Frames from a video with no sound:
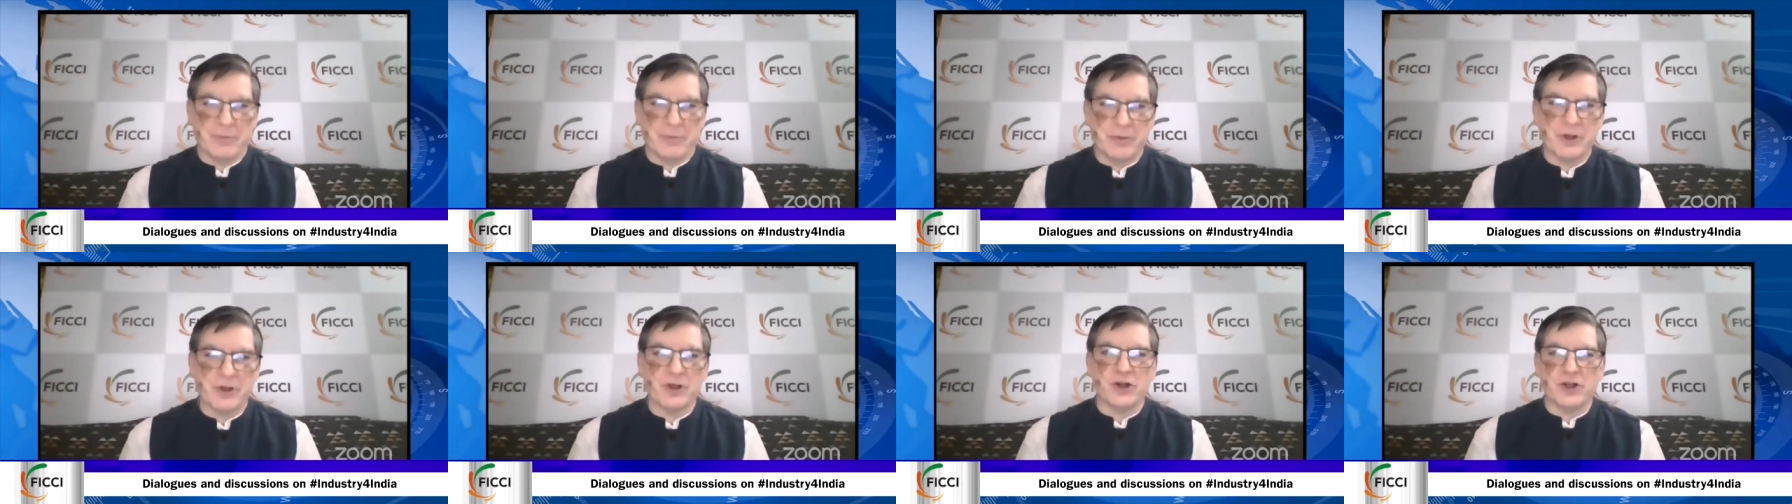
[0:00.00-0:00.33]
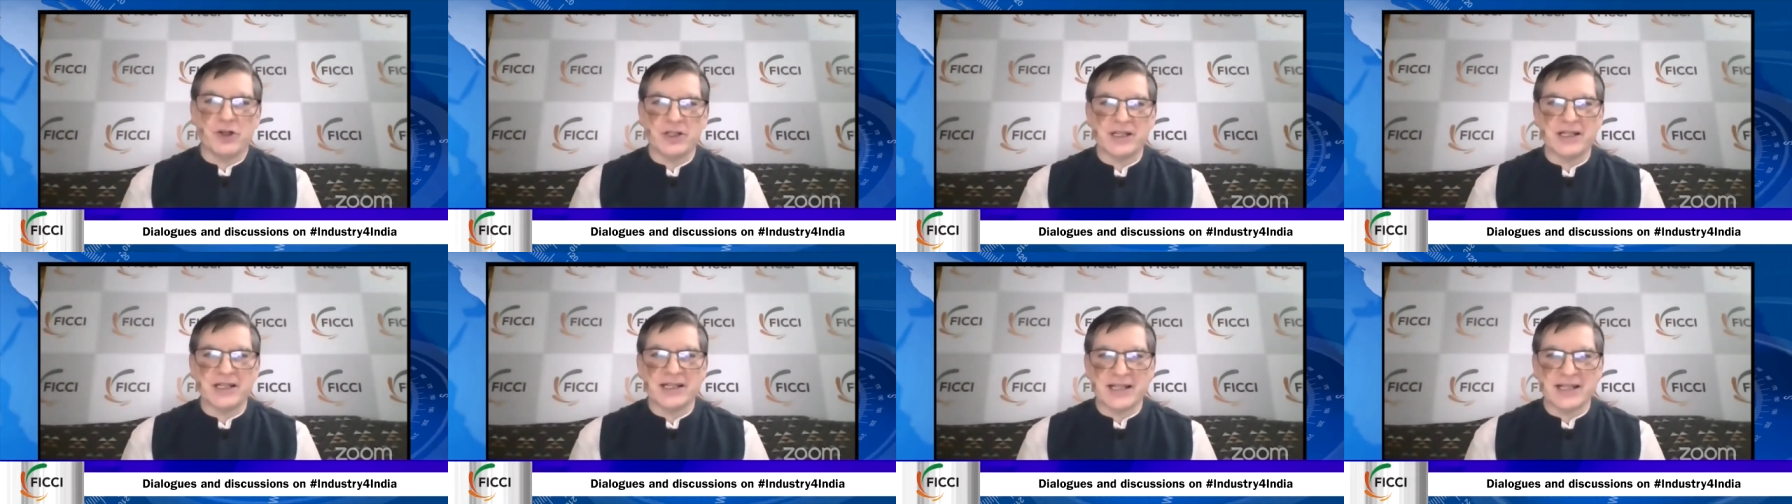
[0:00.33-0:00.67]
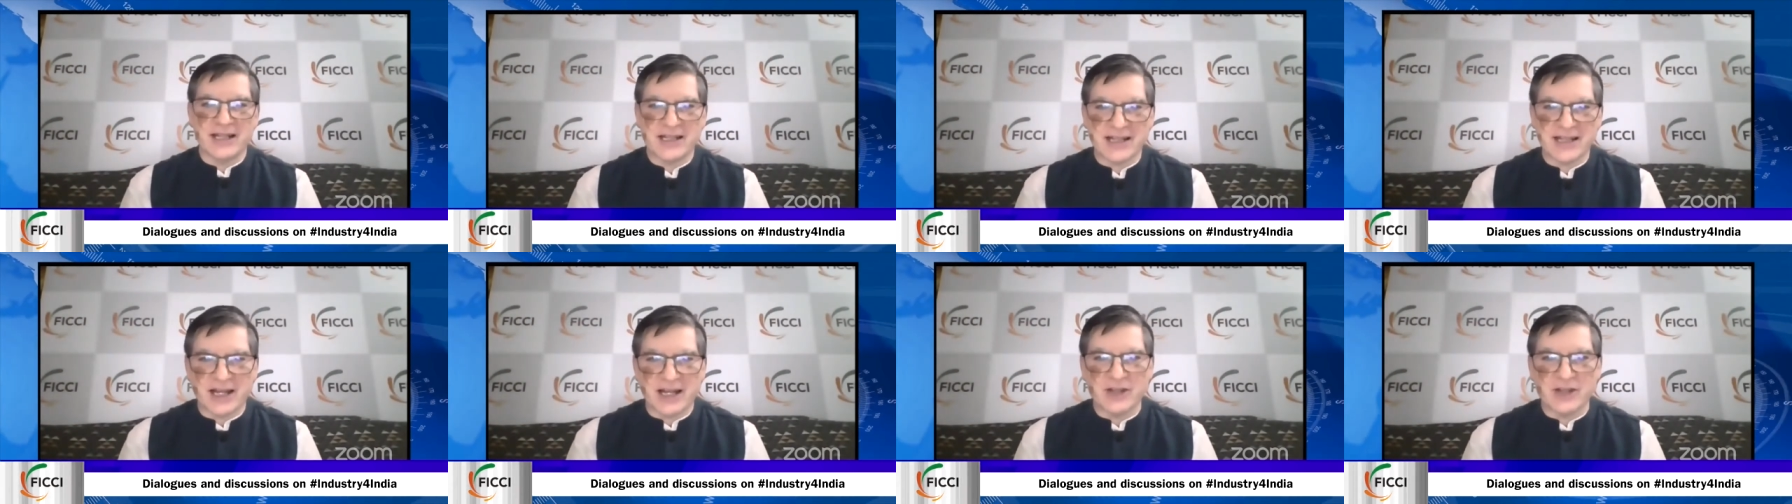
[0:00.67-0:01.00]
because it's
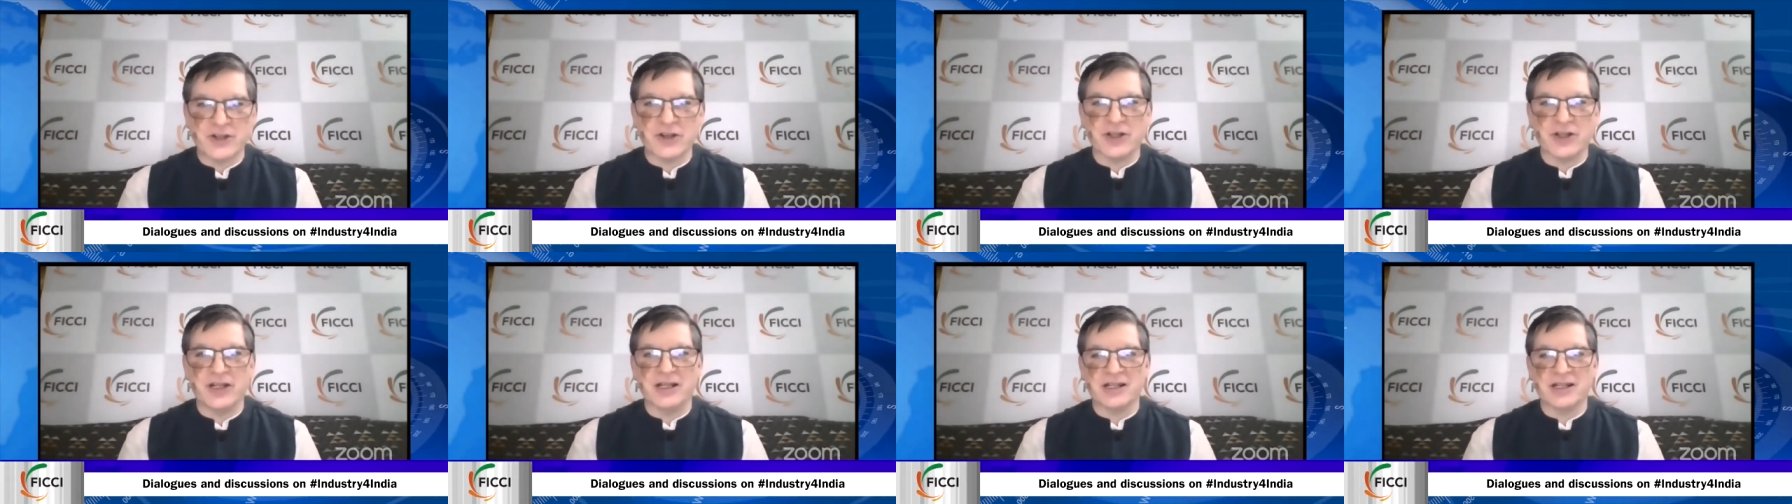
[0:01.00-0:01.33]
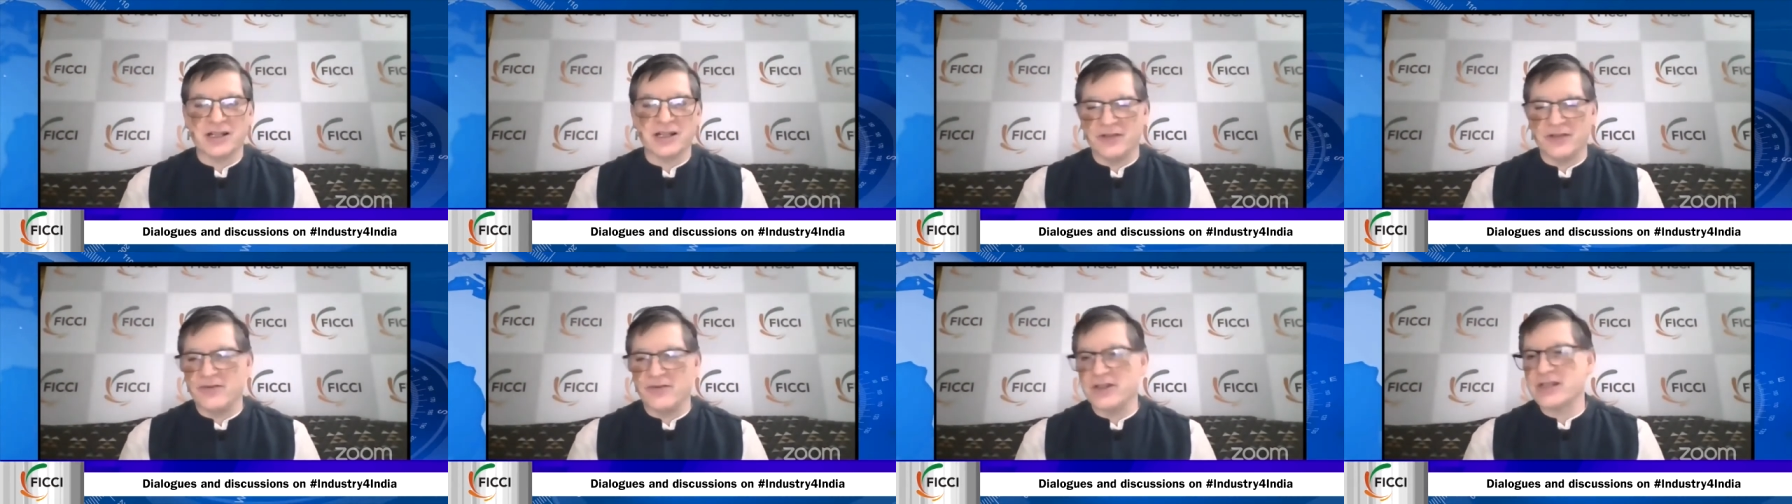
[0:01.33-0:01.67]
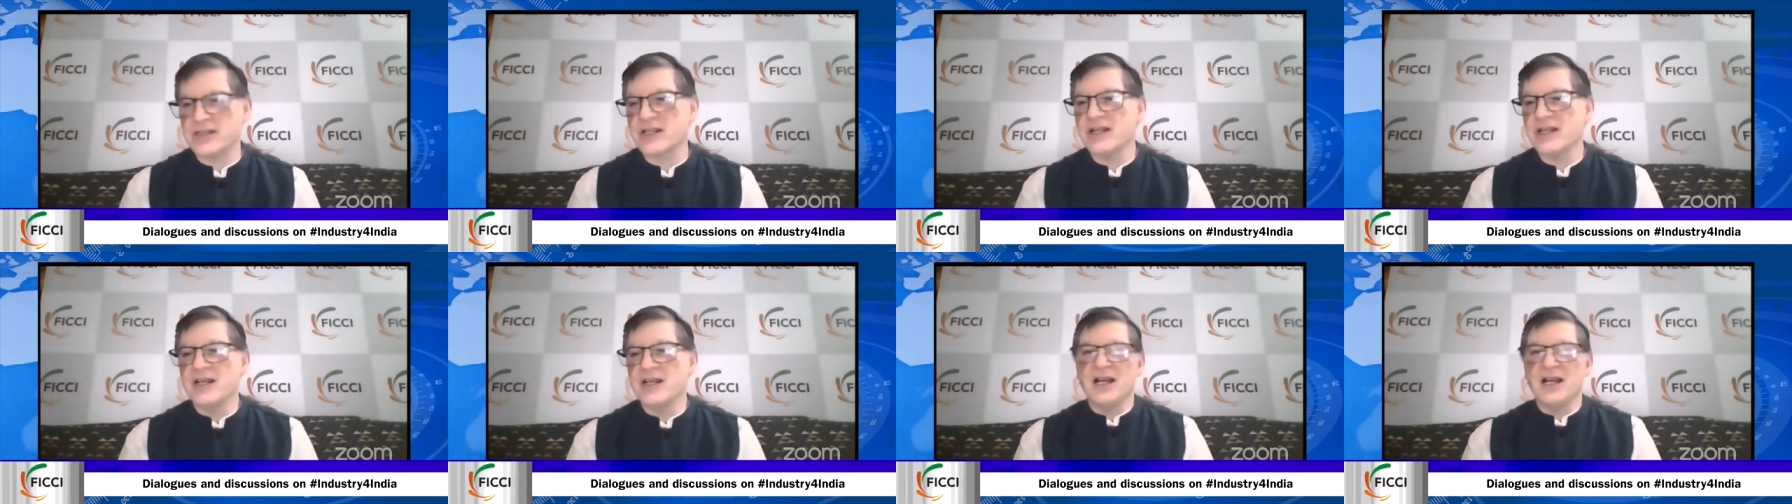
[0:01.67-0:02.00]
an yes. essential service.